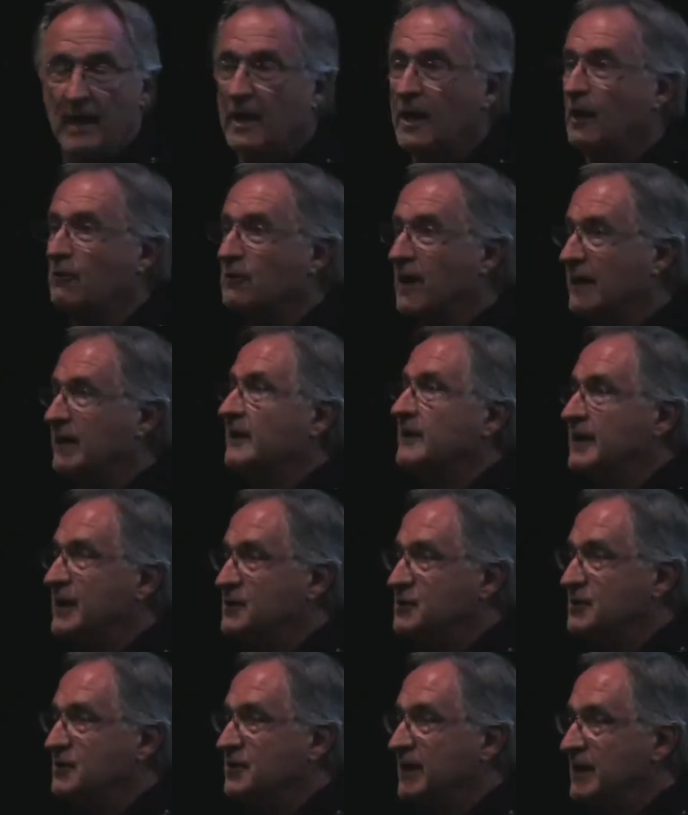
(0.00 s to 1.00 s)
a
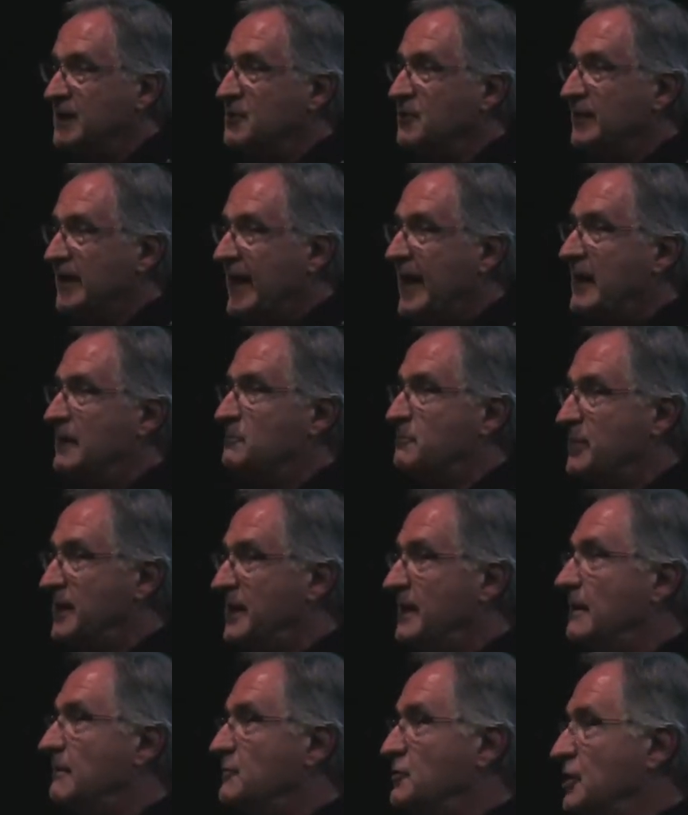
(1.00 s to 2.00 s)
recognition that you can't
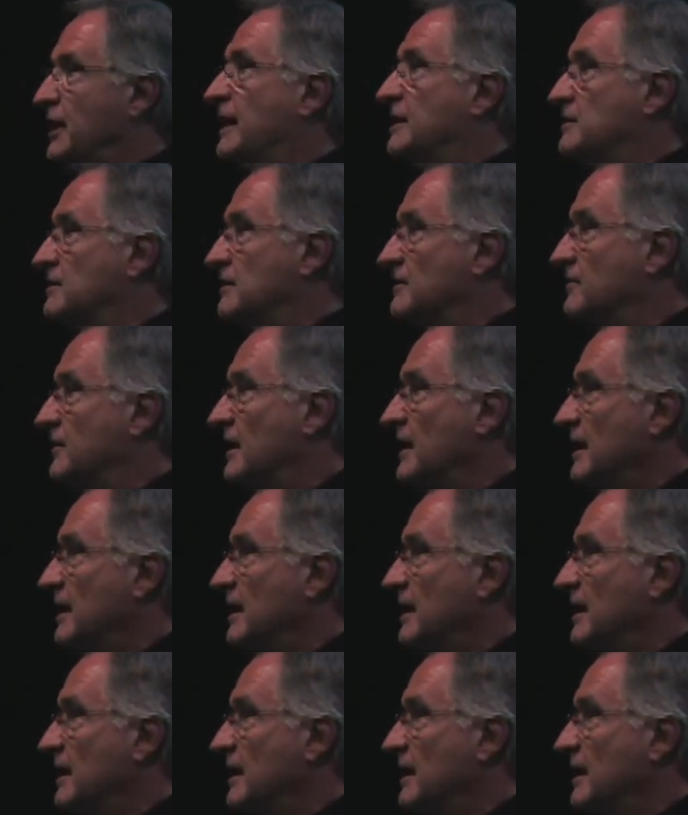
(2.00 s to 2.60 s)
be objective.